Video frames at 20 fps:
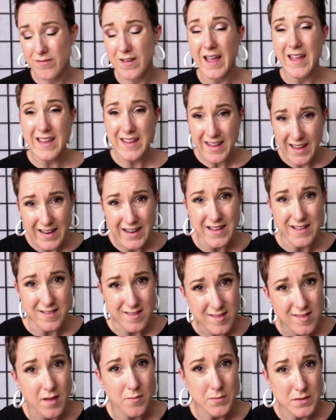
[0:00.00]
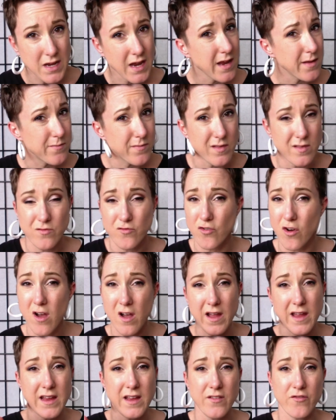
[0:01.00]
I get it, sometimes
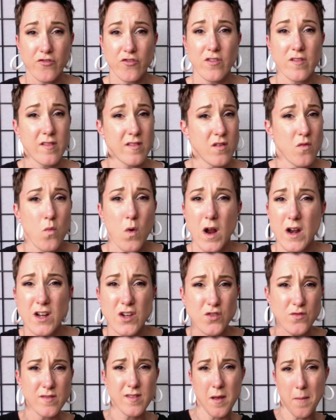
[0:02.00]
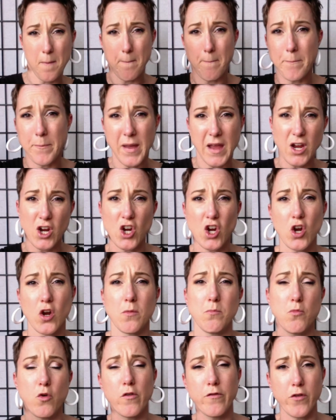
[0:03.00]
drawing is just you want to do something bigger or
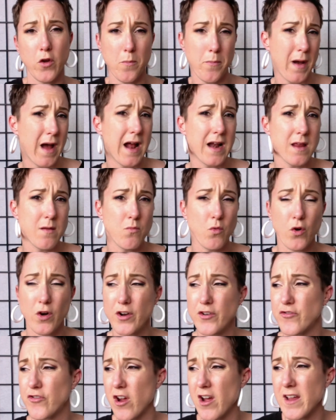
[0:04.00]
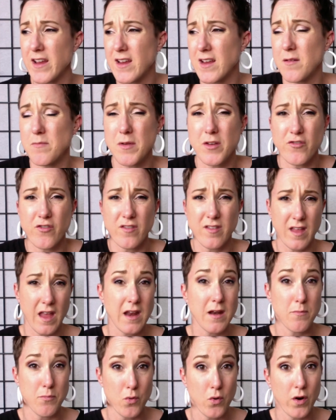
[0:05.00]
move your body more. Drawing can be just kind
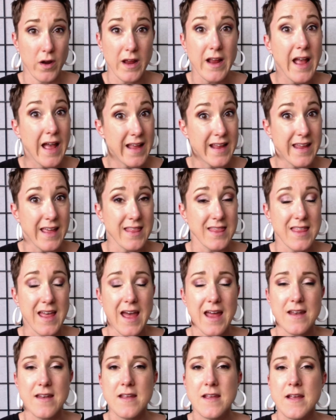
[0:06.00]
of boring. I get that.